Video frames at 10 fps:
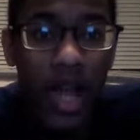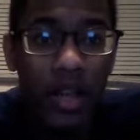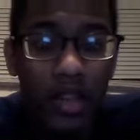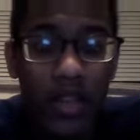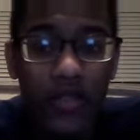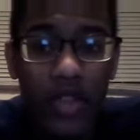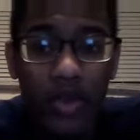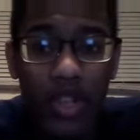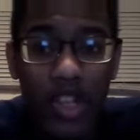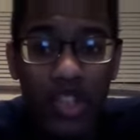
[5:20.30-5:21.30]
I love the
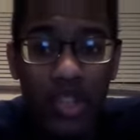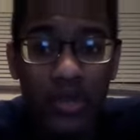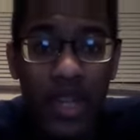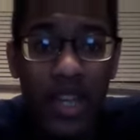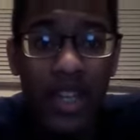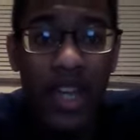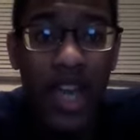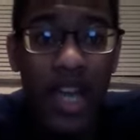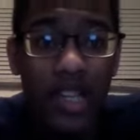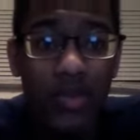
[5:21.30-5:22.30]
relationship that he
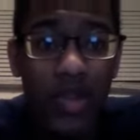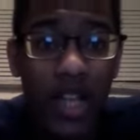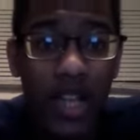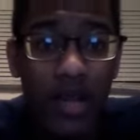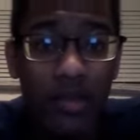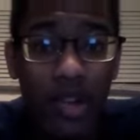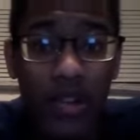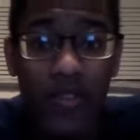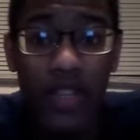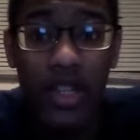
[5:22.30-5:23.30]
has with Eddie
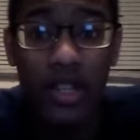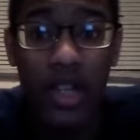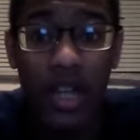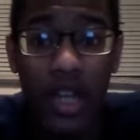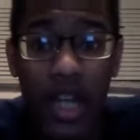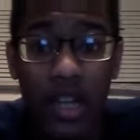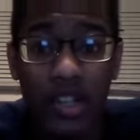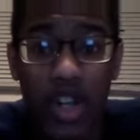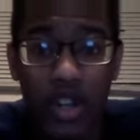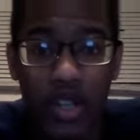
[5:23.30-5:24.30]
Murphy, aka
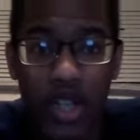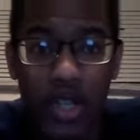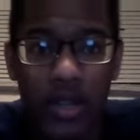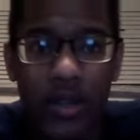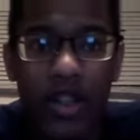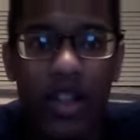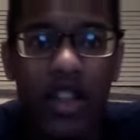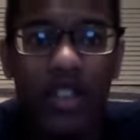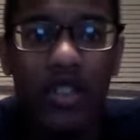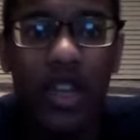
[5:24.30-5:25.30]
Donkey.
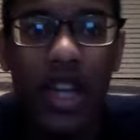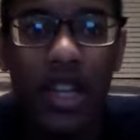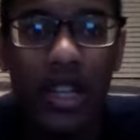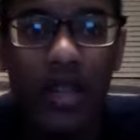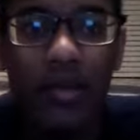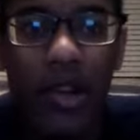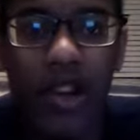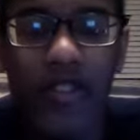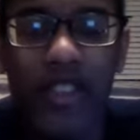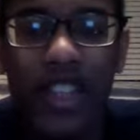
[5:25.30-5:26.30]
Eddie
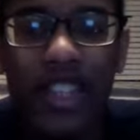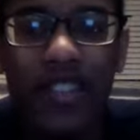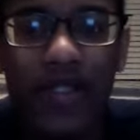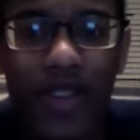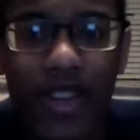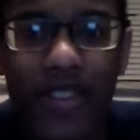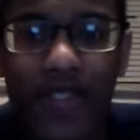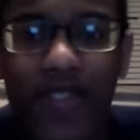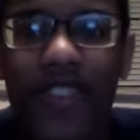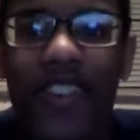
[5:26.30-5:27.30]
Murphy is
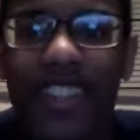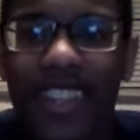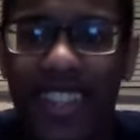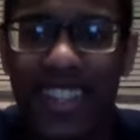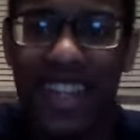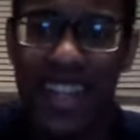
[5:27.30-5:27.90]
freaking funny as